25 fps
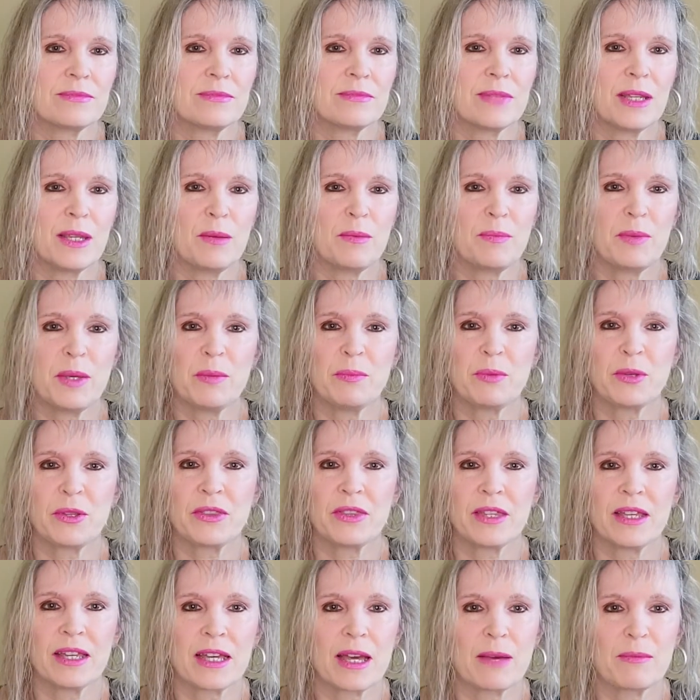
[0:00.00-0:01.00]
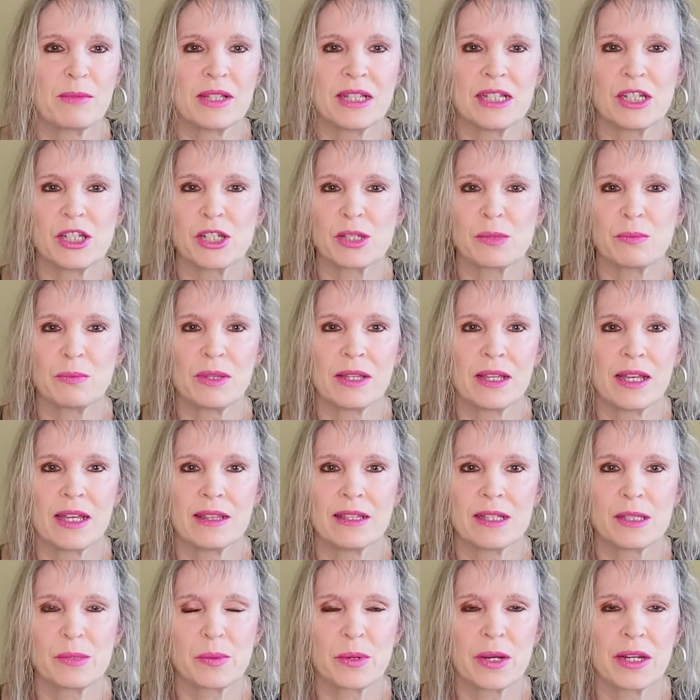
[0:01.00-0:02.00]
Many people think Emily just planned
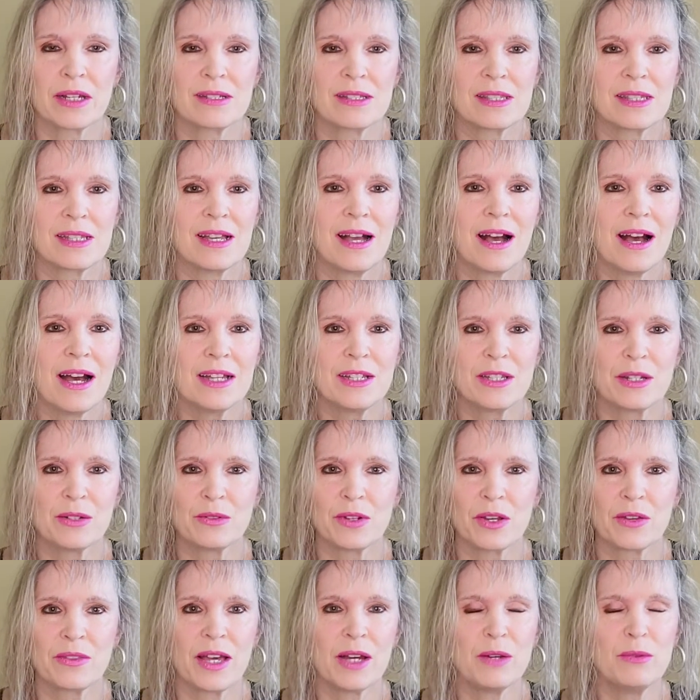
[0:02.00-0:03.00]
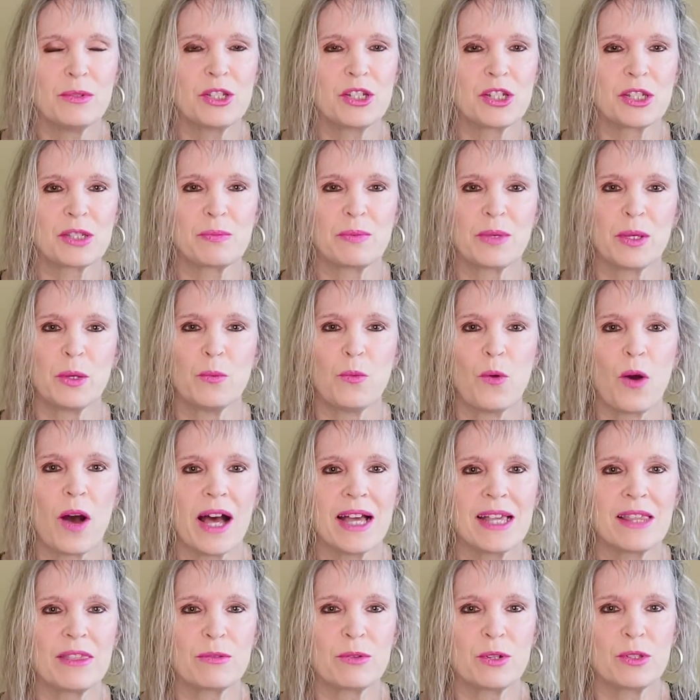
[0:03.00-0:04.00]
this pregnancy. I don't know. That would just be
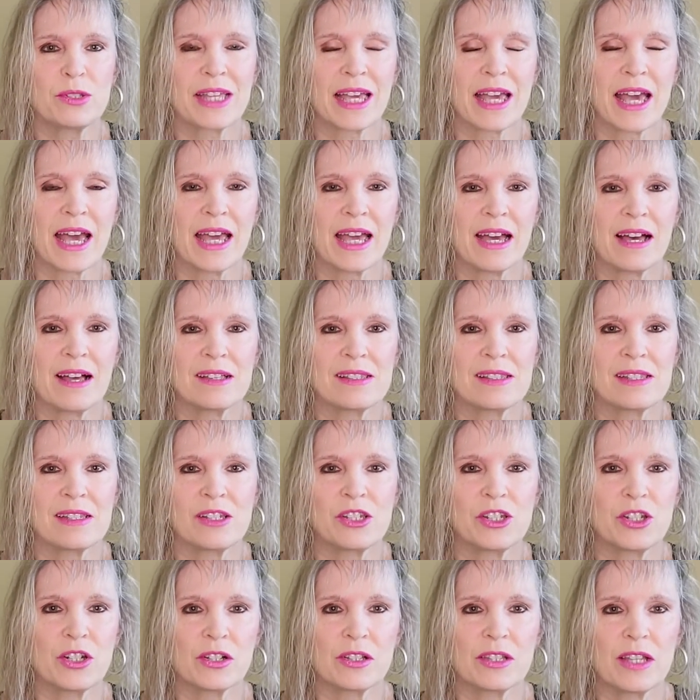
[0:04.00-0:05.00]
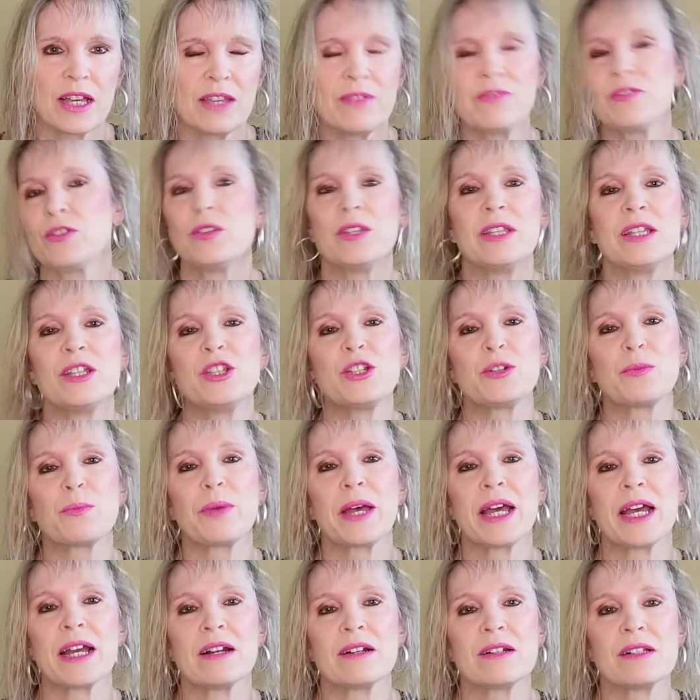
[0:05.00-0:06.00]
why throws chaos into your life. You need your
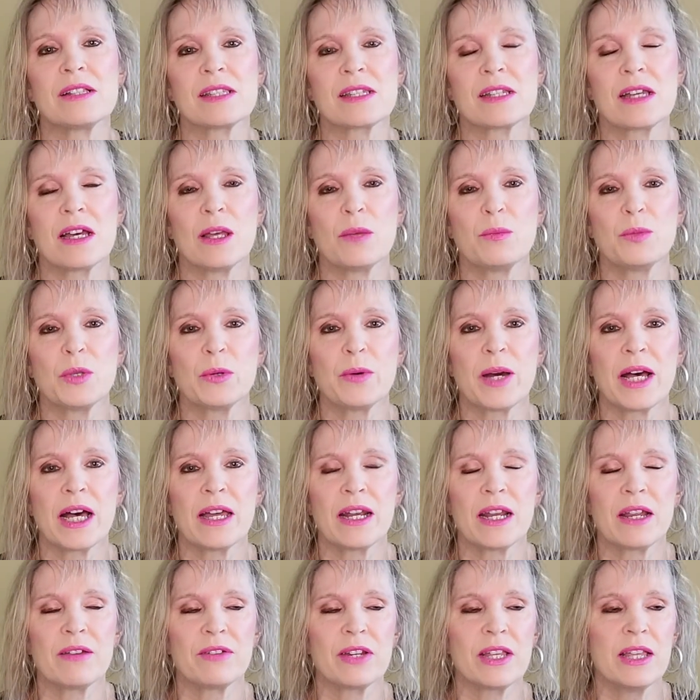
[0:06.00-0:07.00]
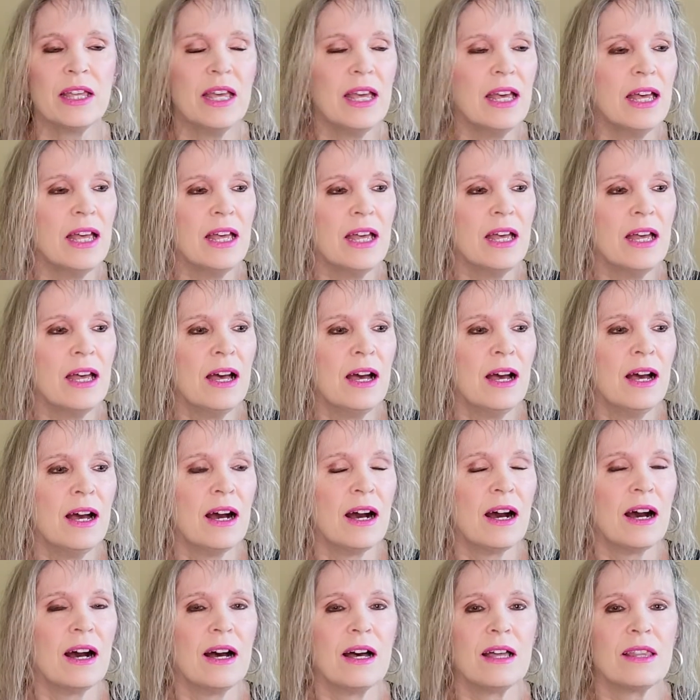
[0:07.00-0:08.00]
parents to help you out. I mean,
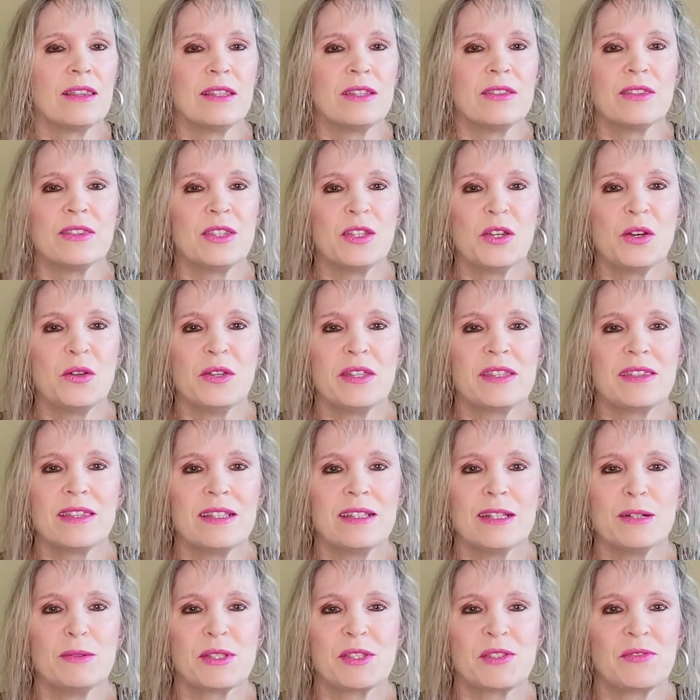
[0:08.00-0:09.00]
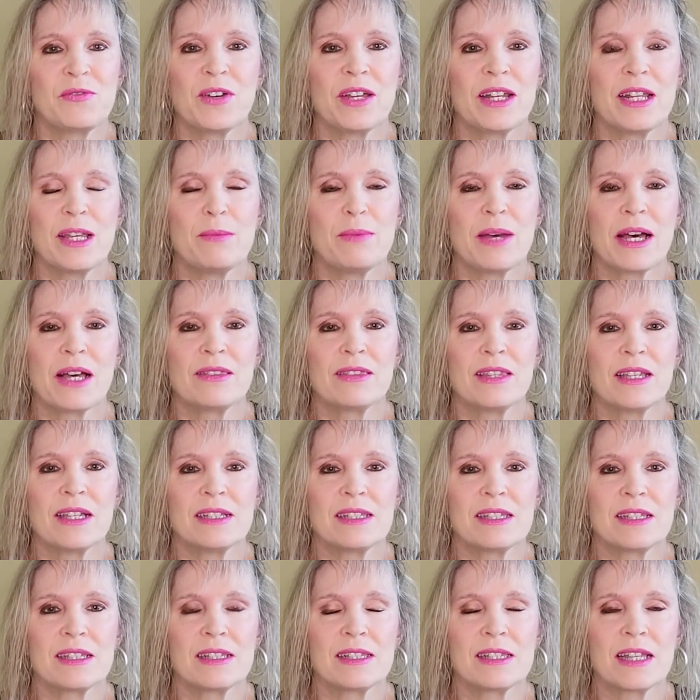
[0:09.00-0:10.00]
the only thing that was funny about
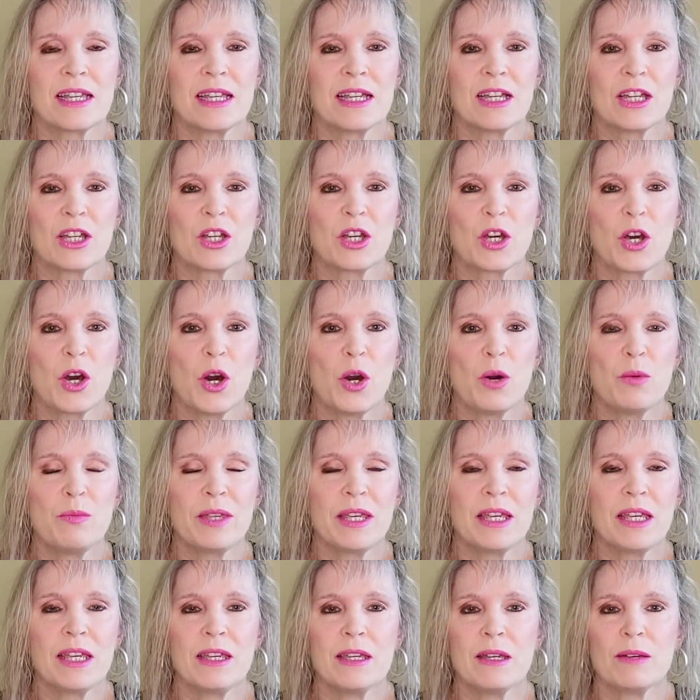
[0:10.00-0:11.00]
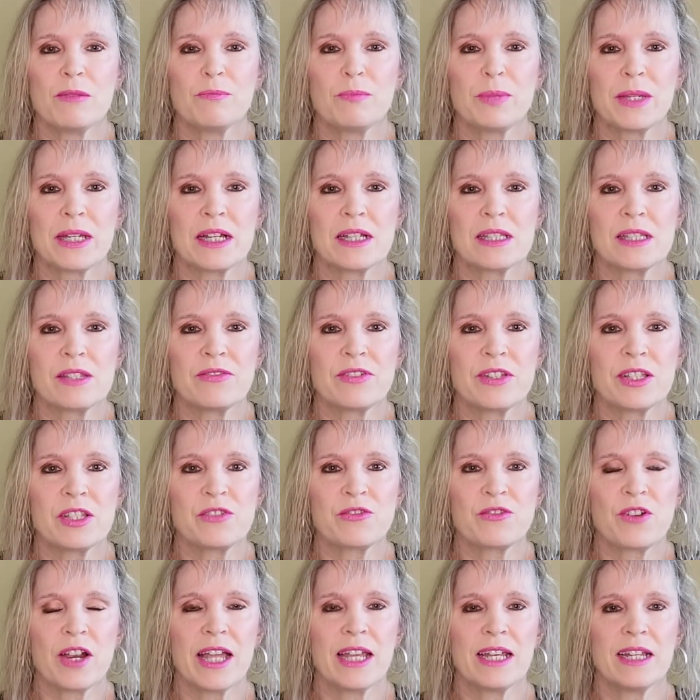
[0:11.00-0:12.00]
this is like Kobe, because of his
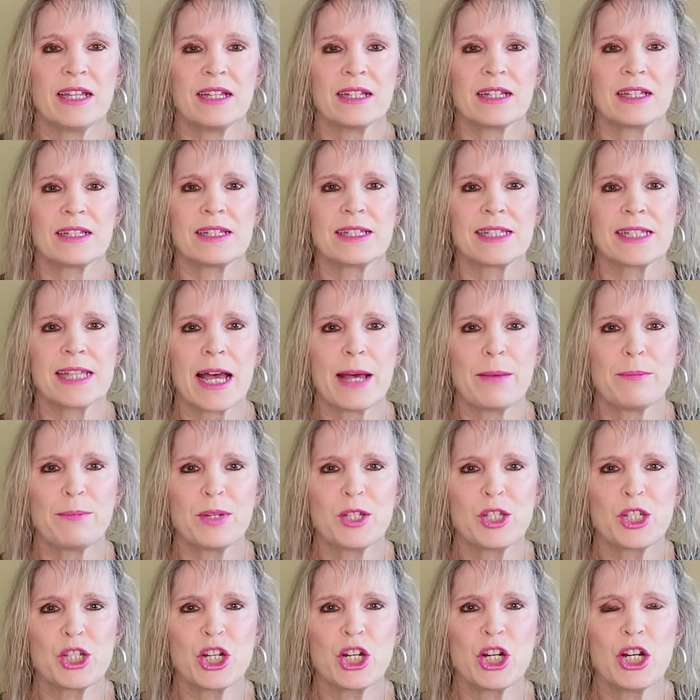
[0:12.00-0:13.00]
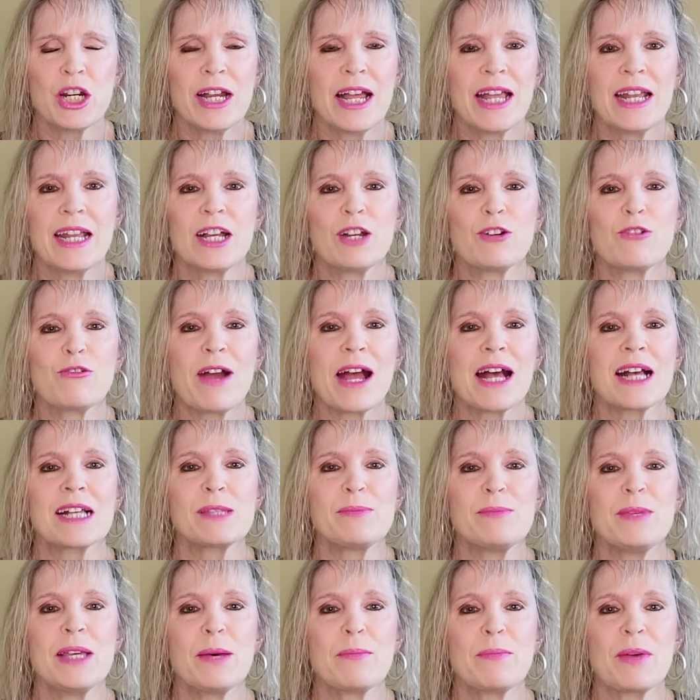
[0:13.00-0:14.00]
friend, temperature, and it cracks
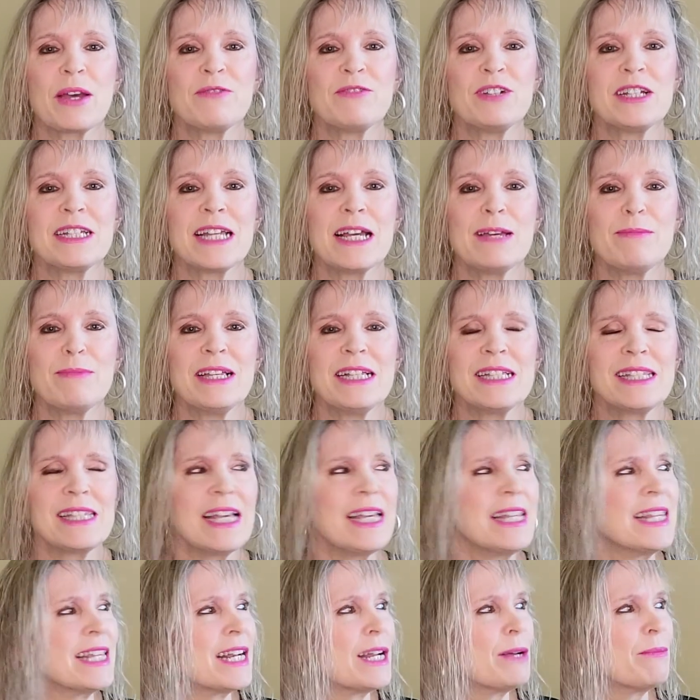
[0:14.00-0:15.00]
me up every time they say that.